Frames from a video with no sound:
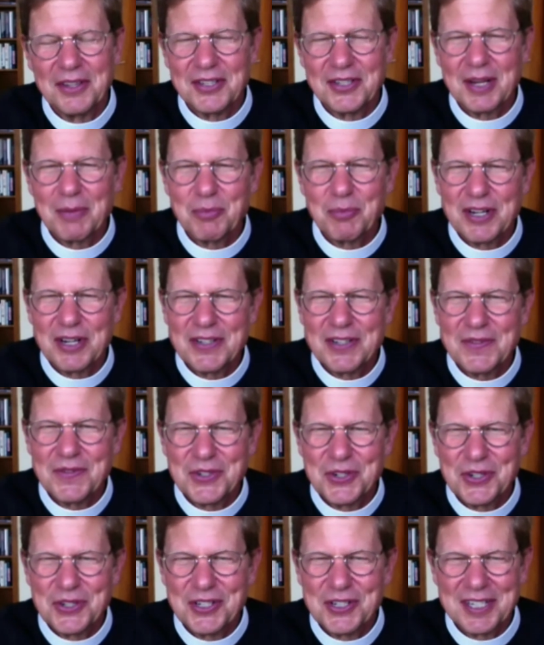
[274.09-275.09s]
the separation of
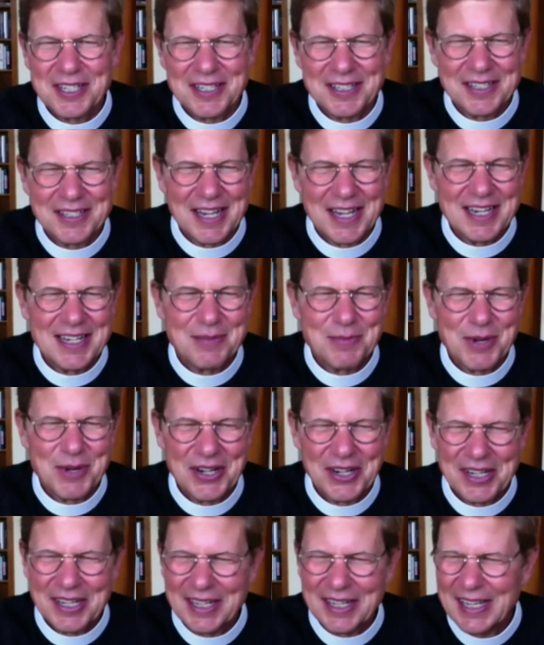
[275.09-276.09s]
church and state in
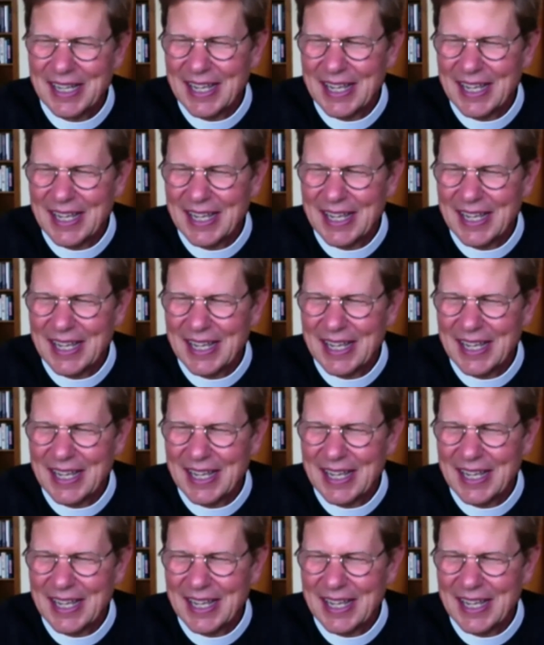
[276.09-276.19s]
America.